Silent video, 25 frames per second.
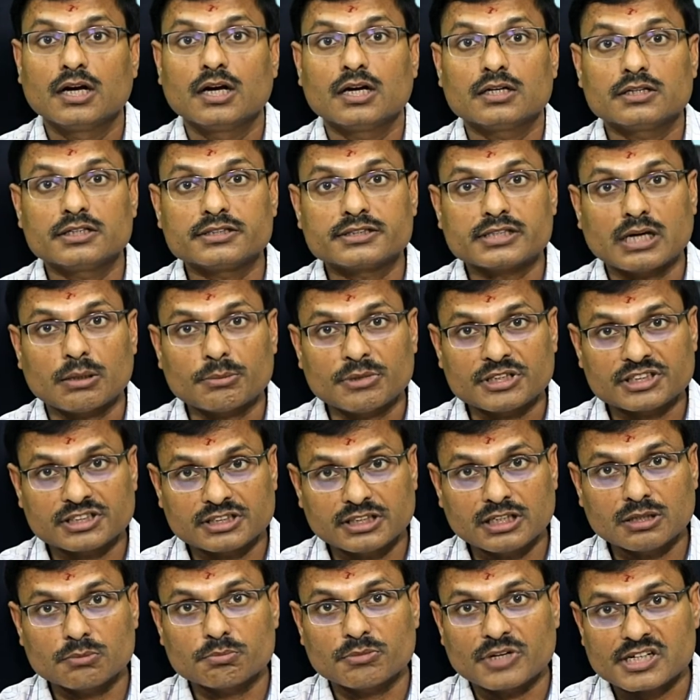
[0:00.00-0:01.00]
this
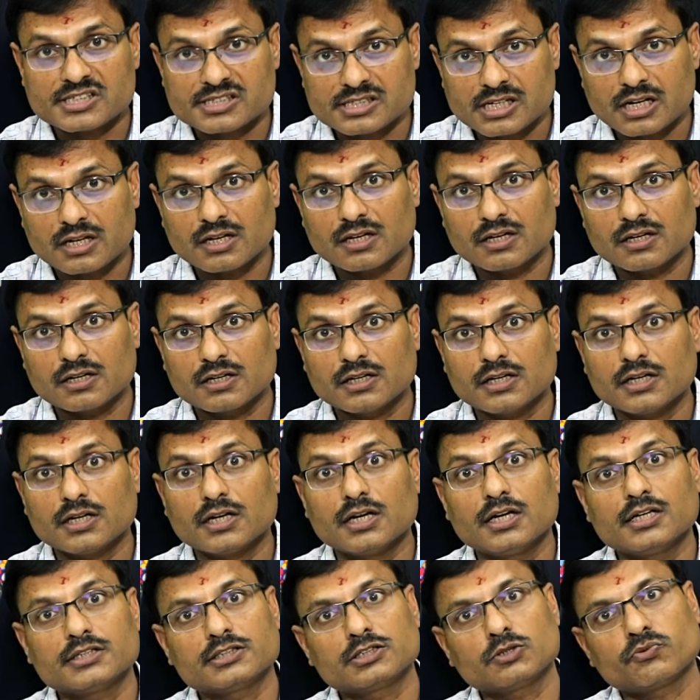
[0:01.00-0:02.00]
hamstring muscle
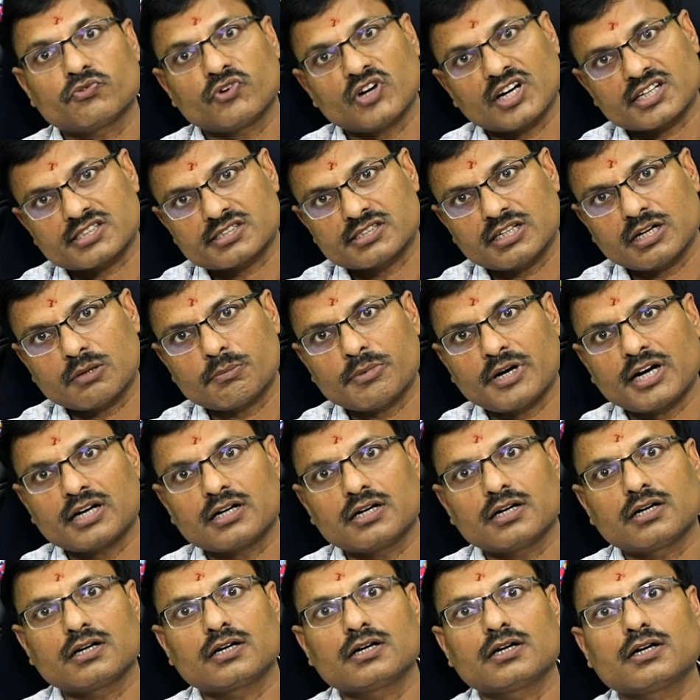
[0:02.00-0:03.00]
is the flexor
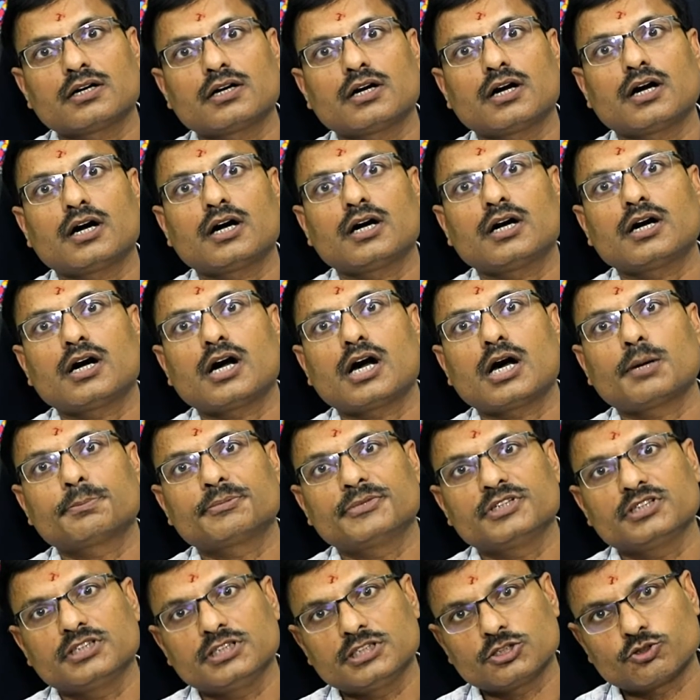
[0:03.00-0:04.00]
of the
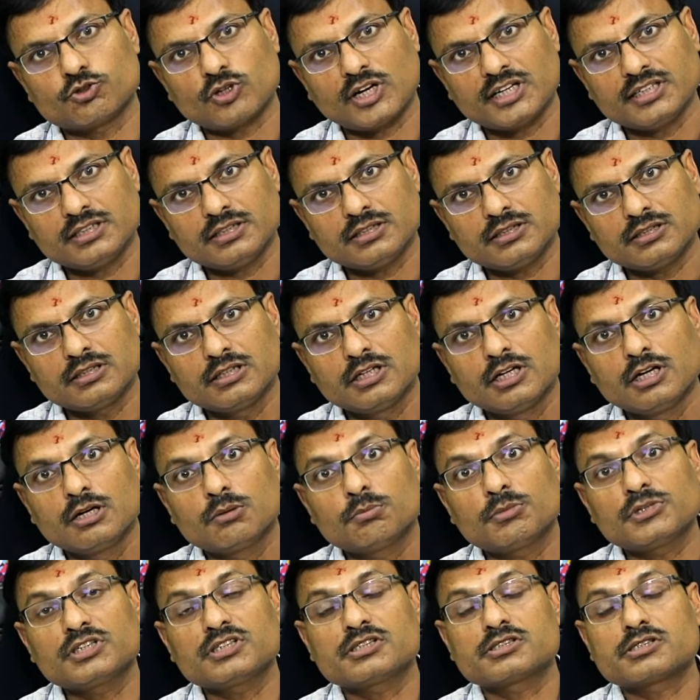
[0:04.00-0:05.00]
knee joint,
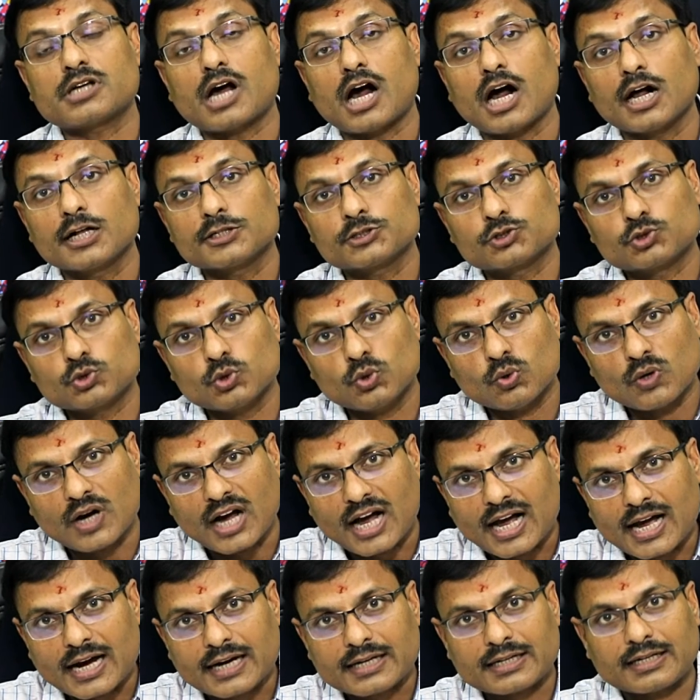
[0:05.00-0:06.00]
but it also
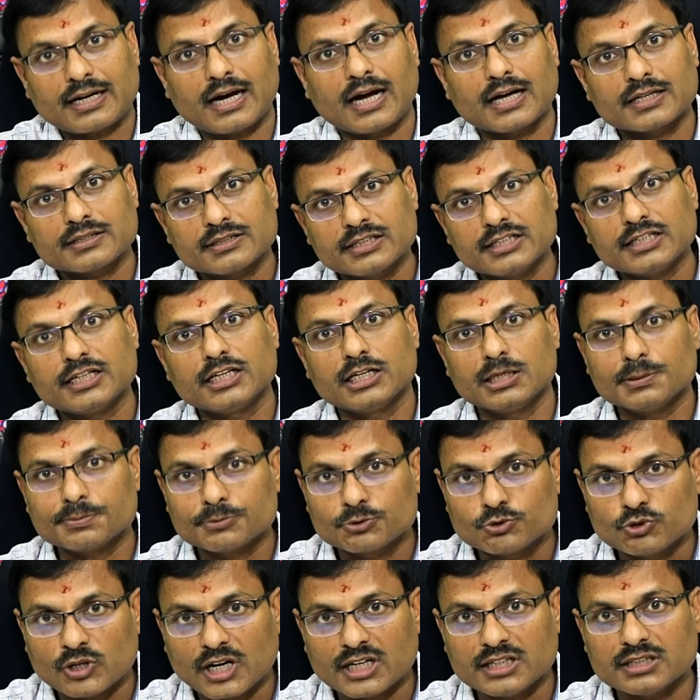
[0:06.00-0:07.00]
act on the hip
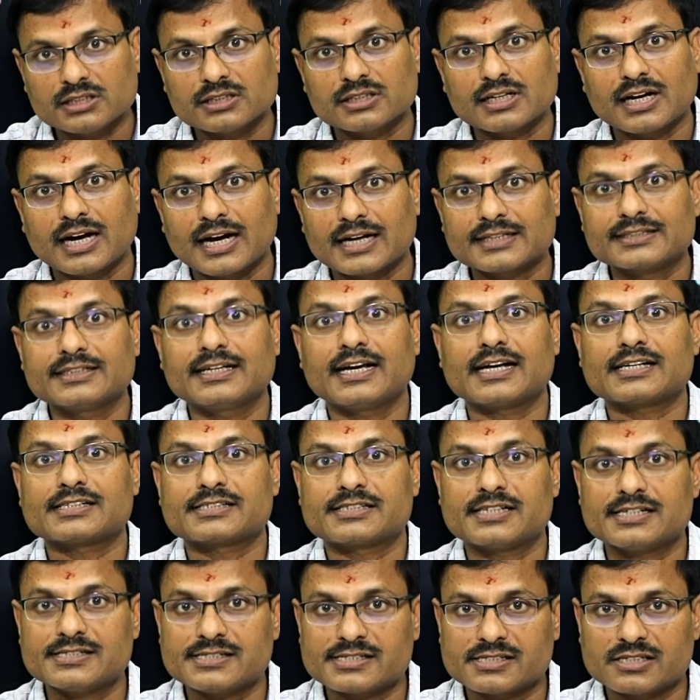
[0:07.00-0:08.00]
joint as the
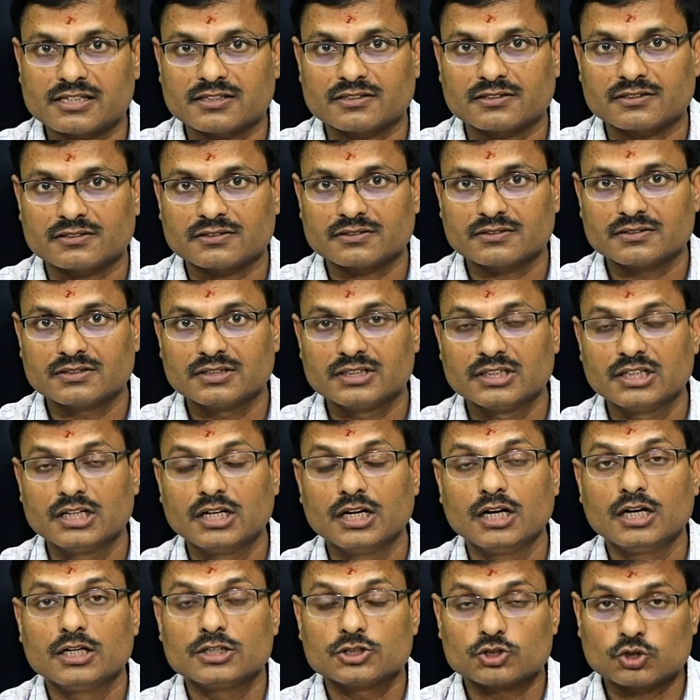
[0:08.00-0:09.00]
extension.
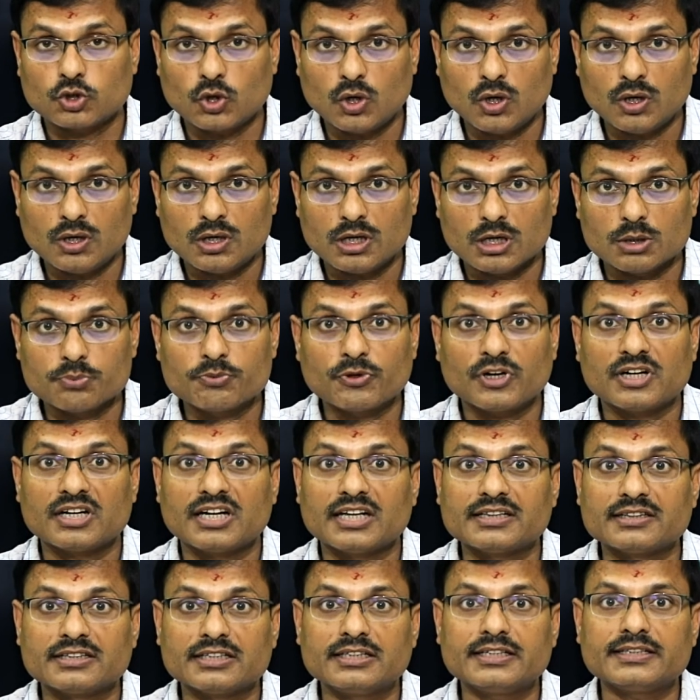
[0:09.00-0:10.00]
So if you are
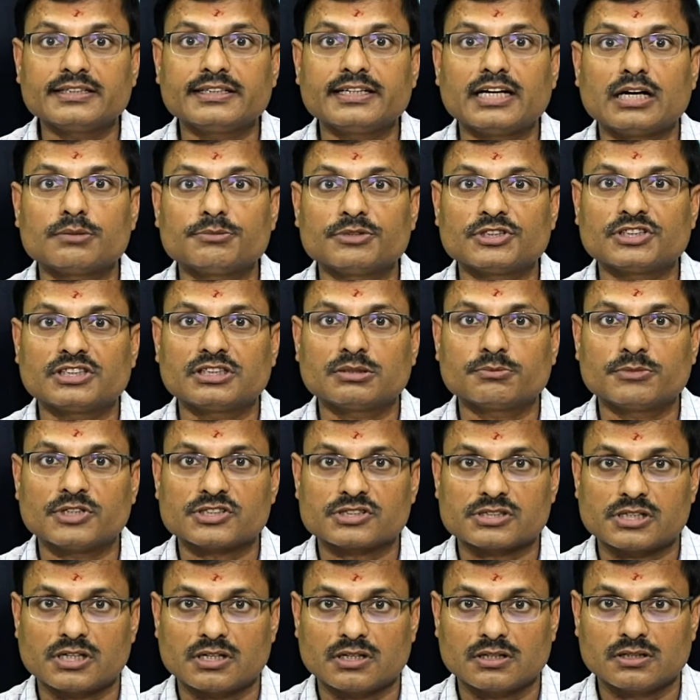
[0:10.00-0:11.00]
lengthening the hamstring
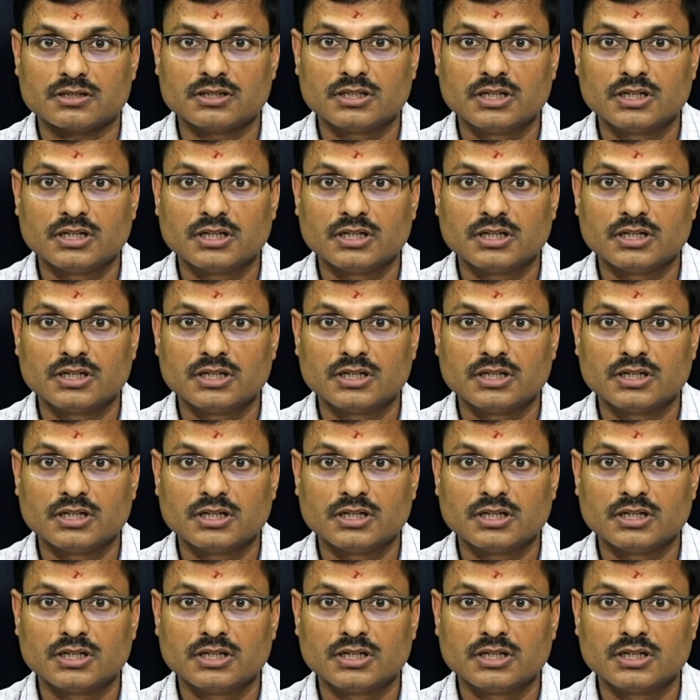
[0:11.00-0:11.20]
muscle,